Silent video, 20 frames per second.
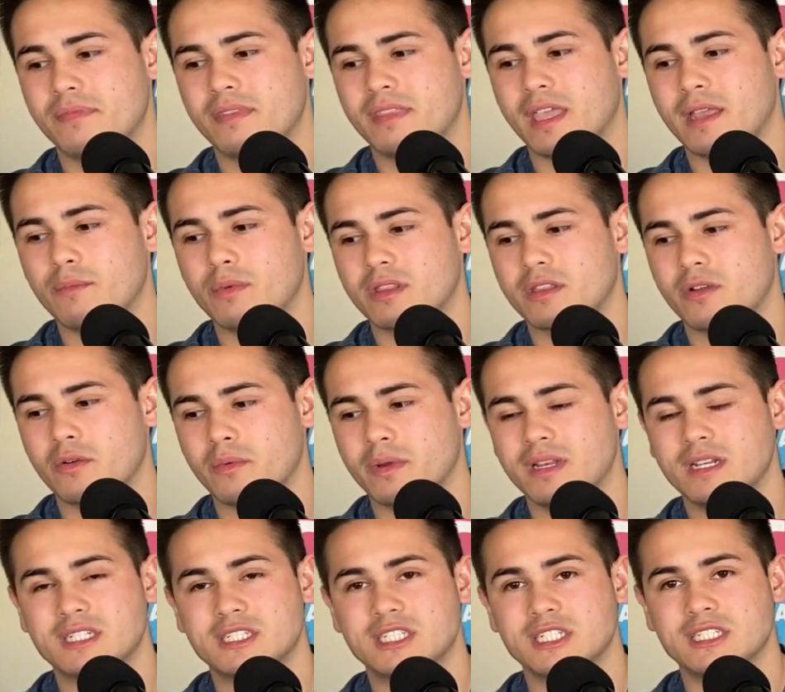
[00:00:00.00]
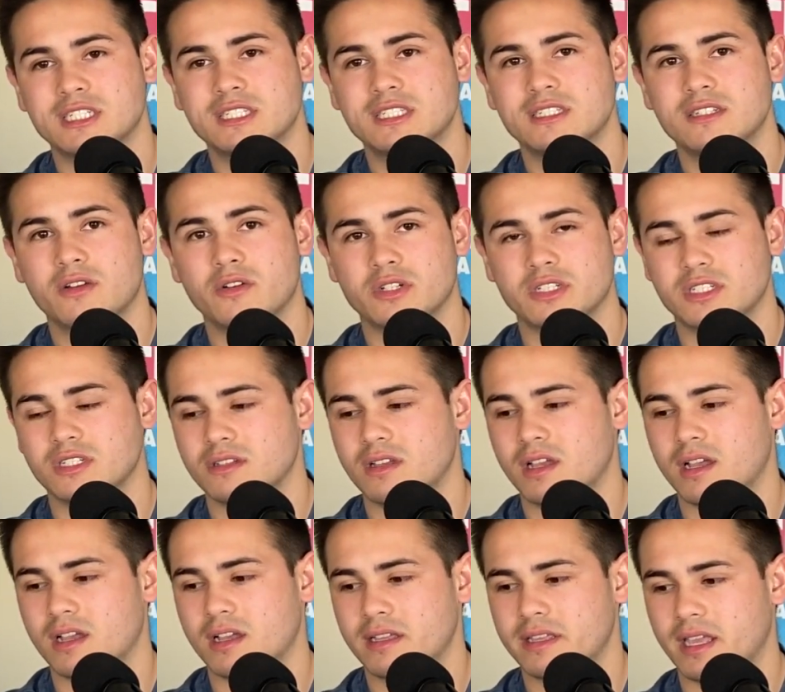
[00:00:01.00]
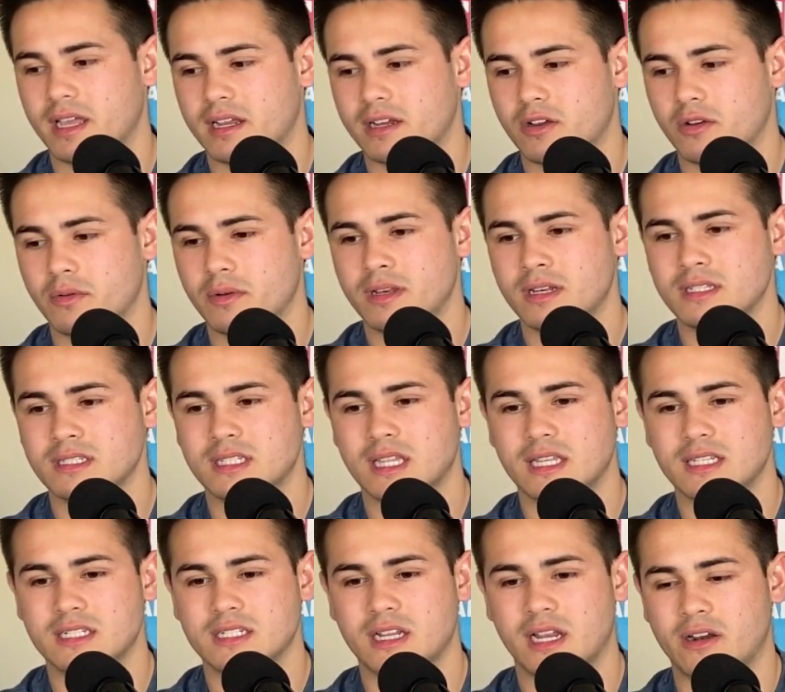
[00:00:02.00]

thing with Karine is Karine is that,